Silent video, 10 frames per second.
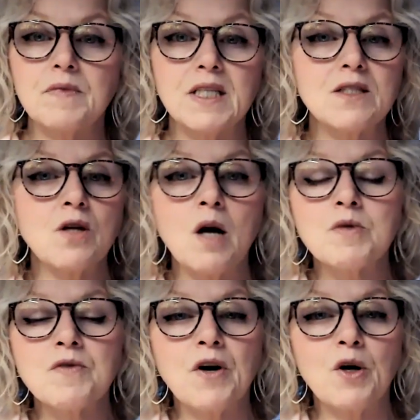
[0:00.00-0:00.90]
these
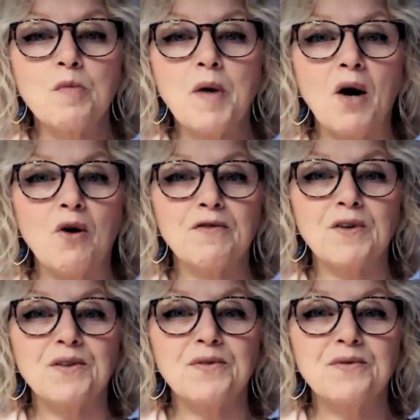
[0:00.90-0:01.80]
times are very
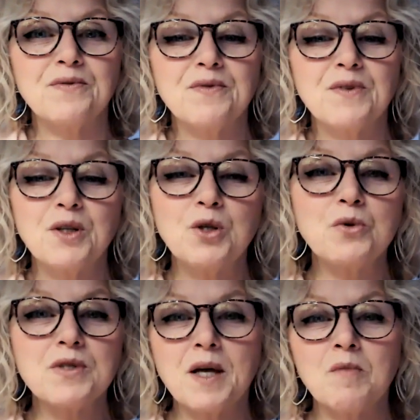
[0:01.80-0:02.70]
powerful.
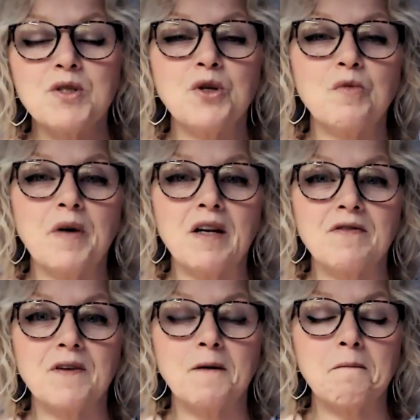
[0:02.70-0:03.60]
Use them to your
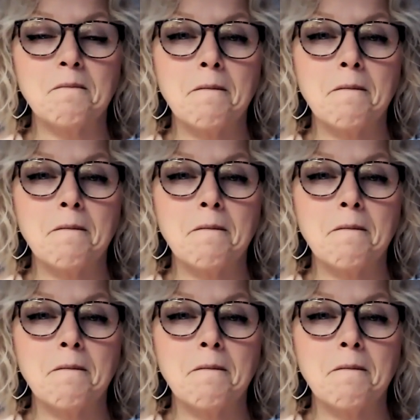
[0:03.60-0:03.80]
benefit.